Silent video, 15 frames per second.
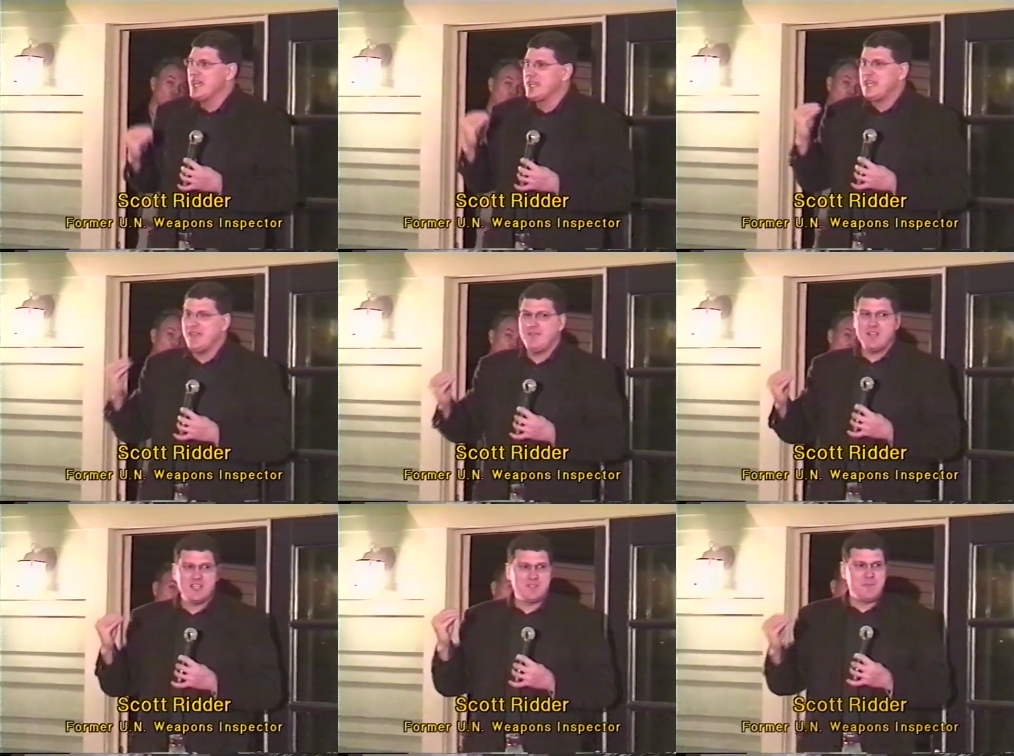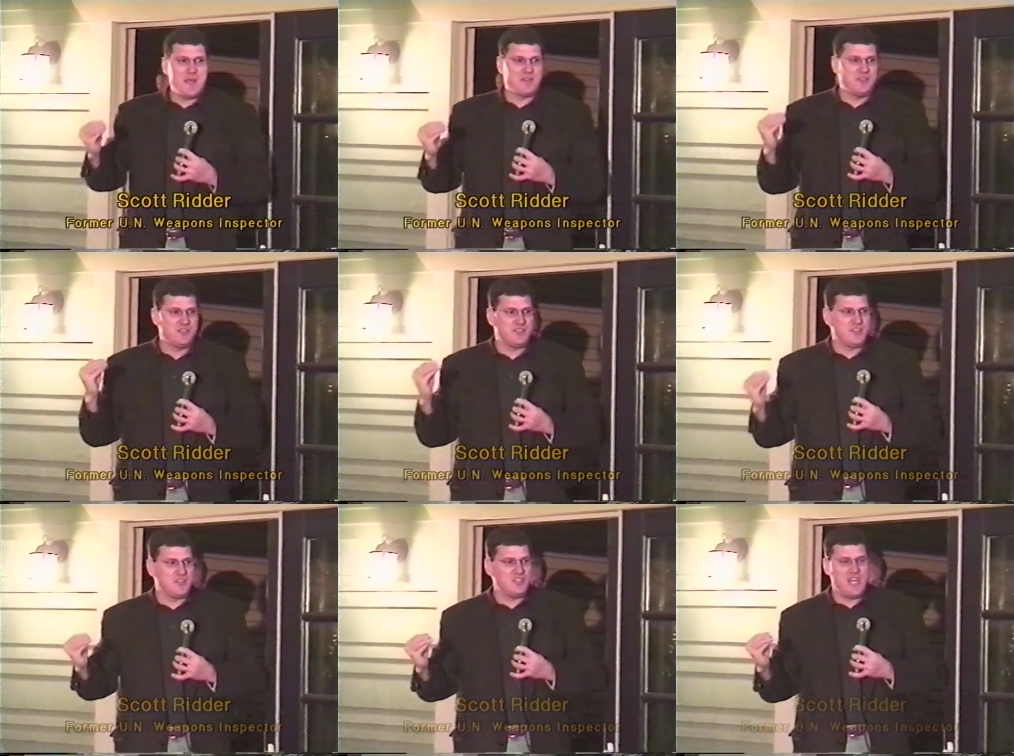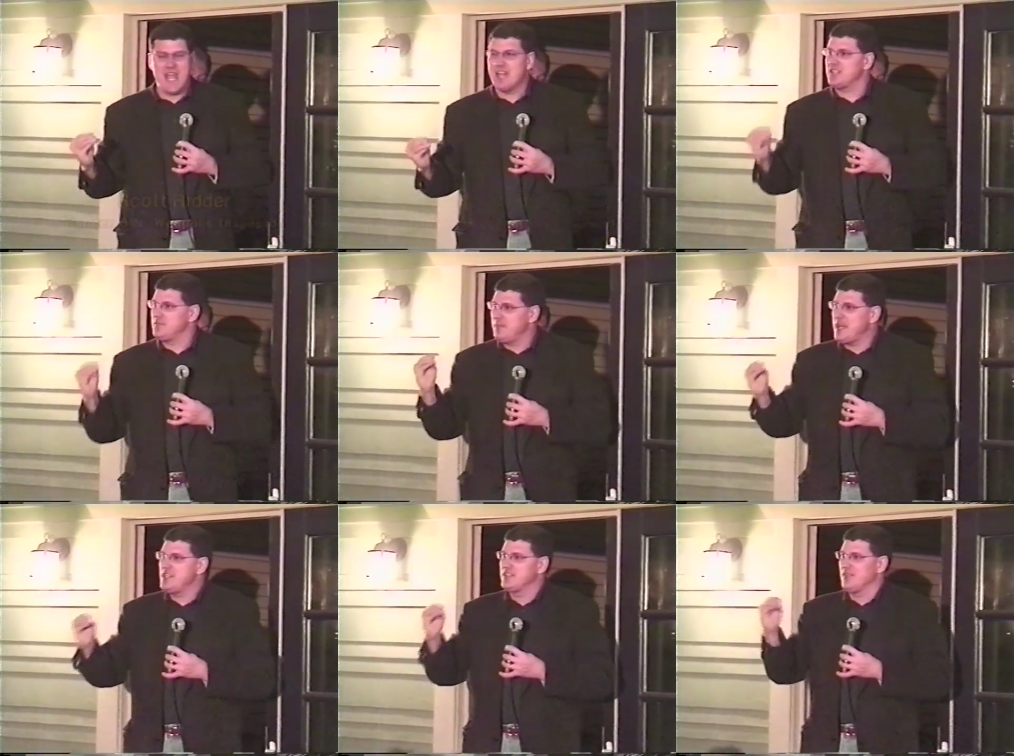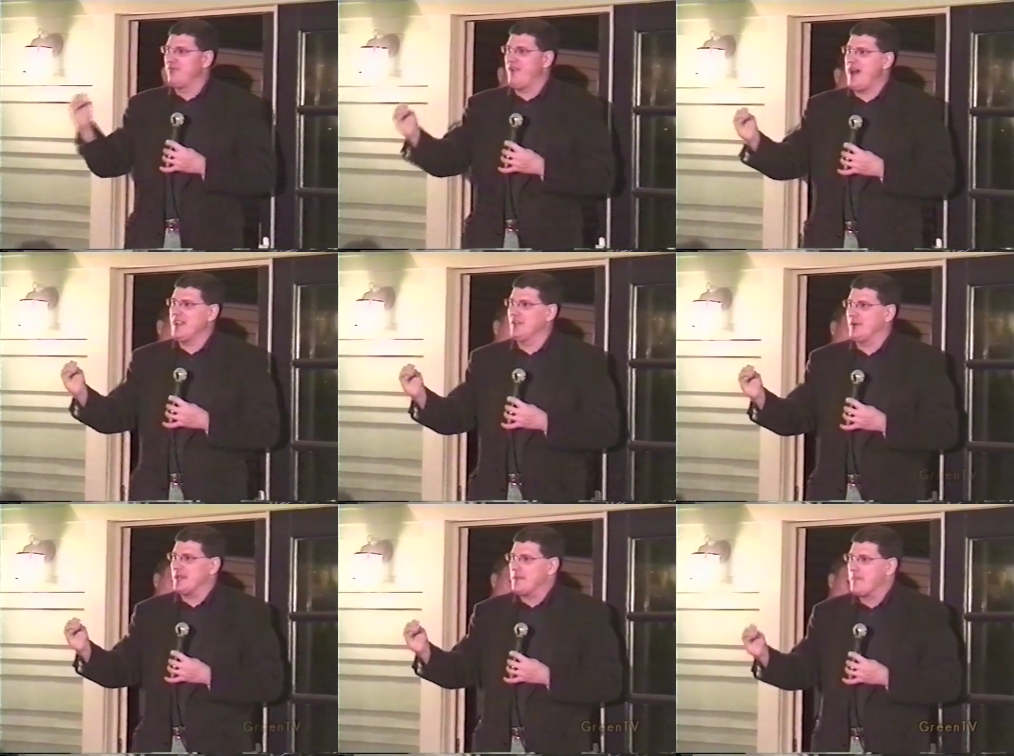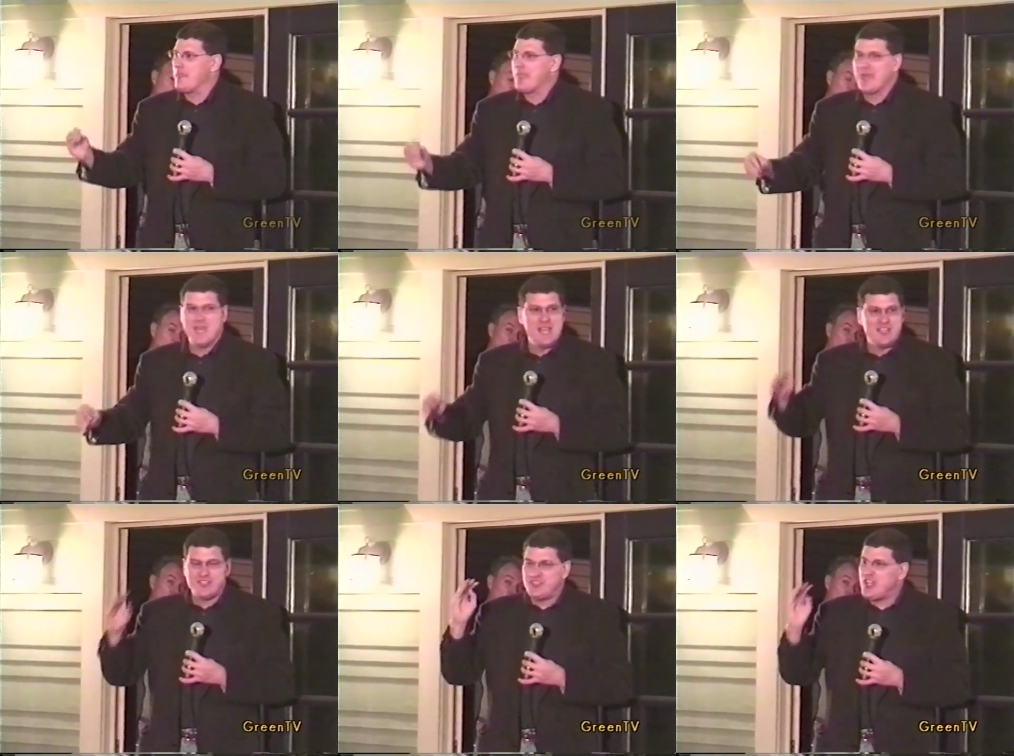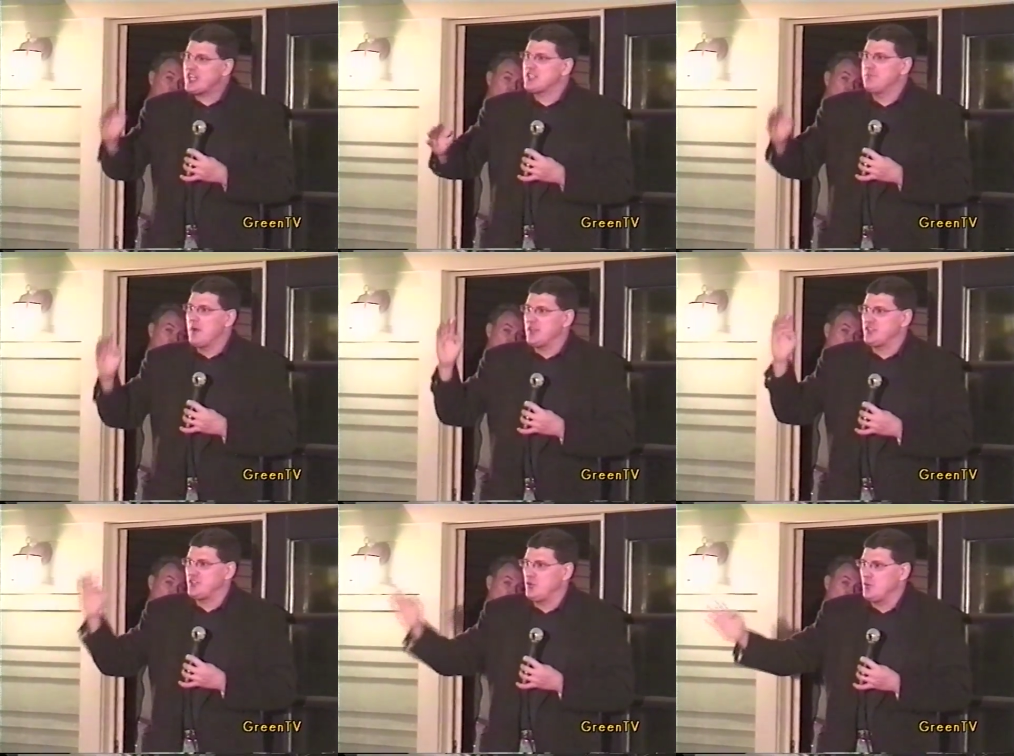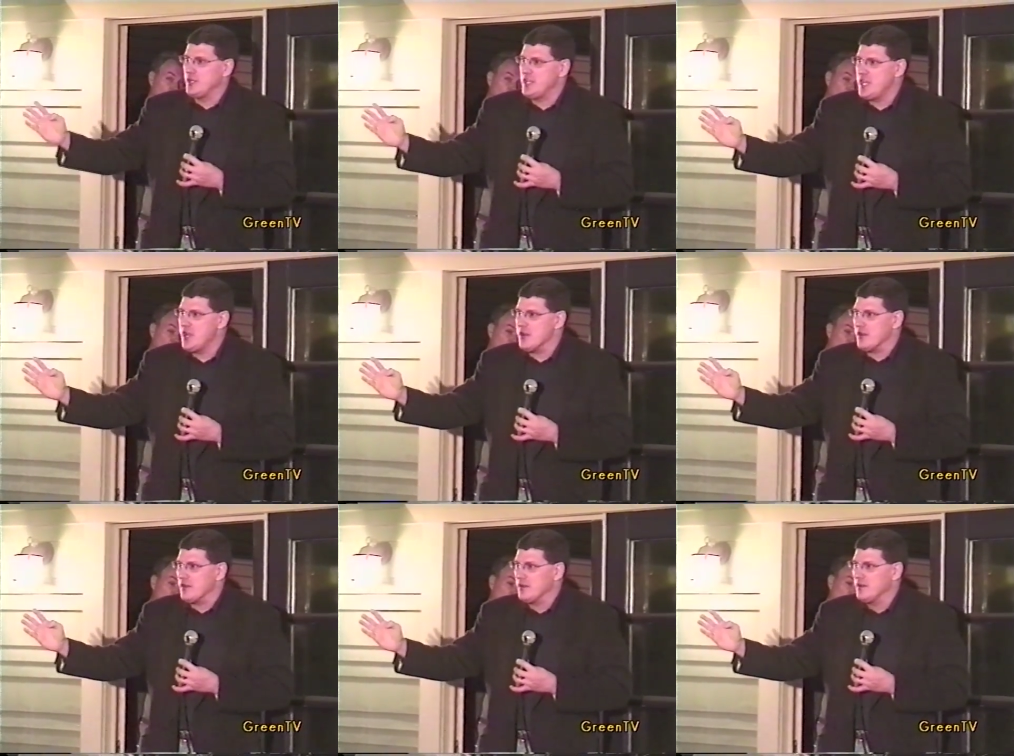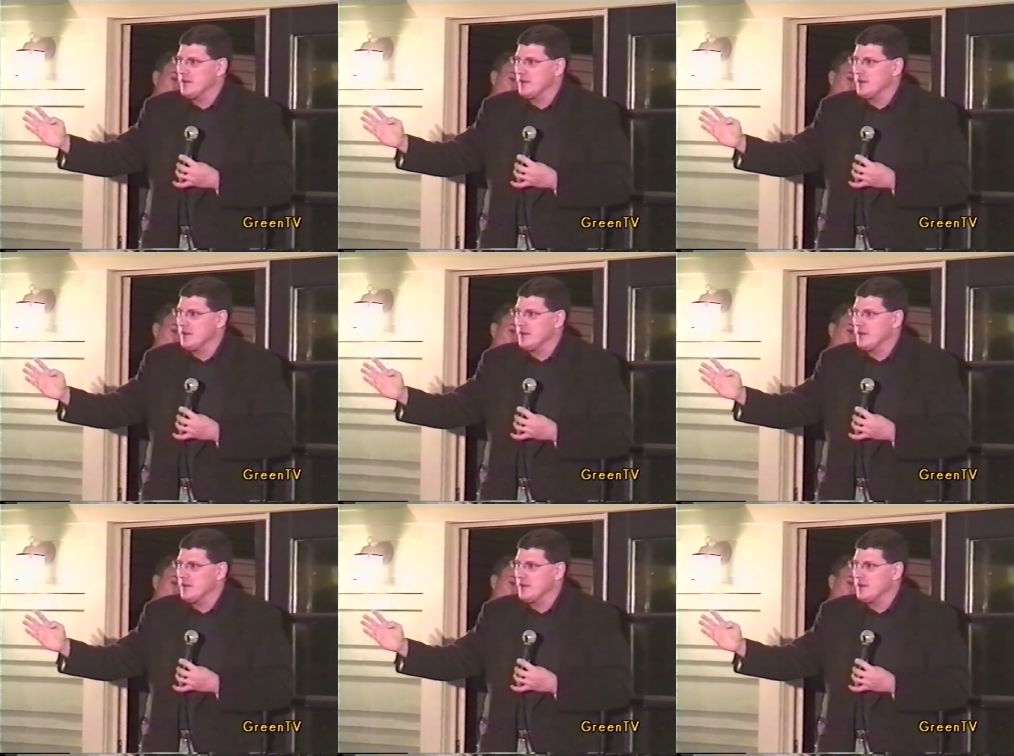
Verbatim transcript: give the inspectors a chance means the following six months to a year.